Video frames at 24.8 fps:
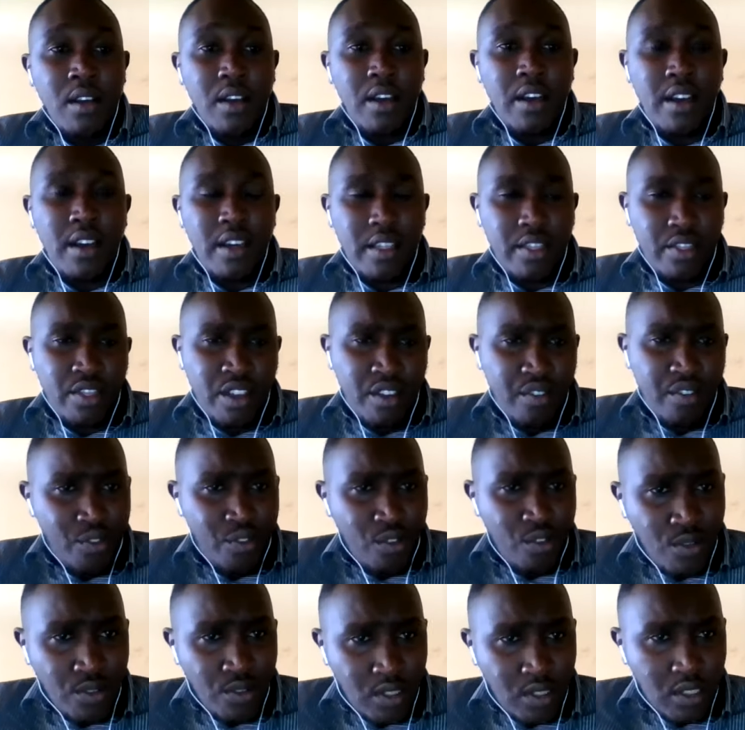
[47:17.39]
Uh, the
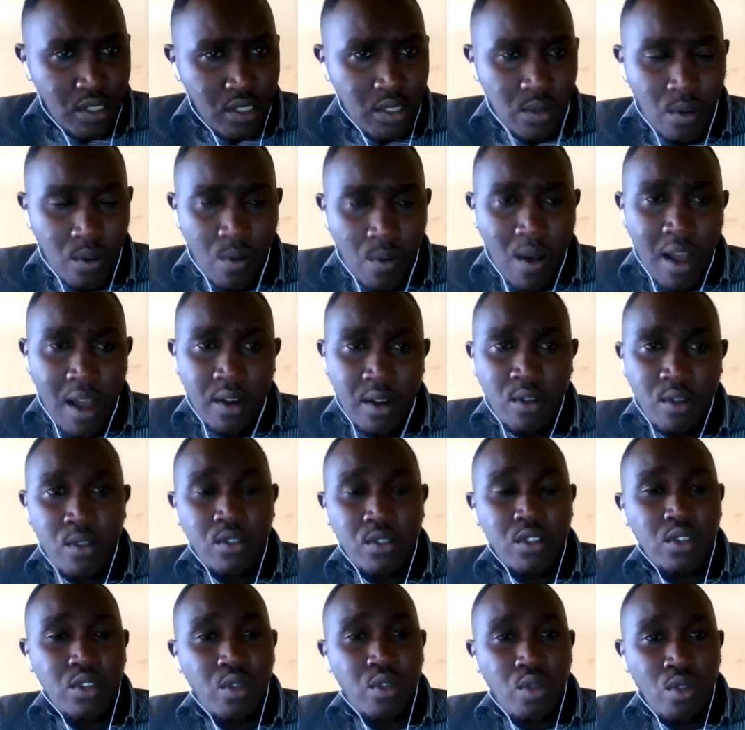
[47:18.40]
fruits were
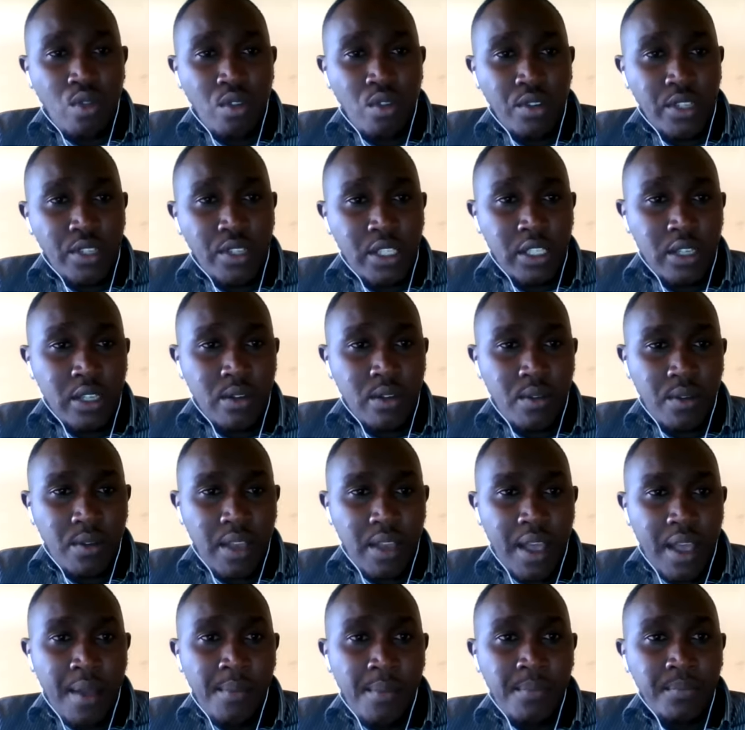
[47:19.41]
not cooked,
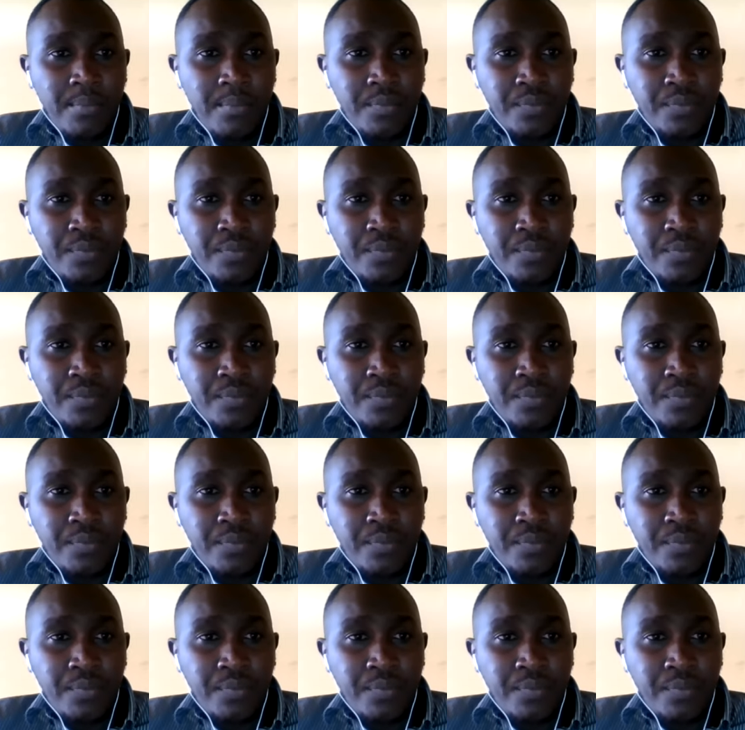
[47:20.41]
okay?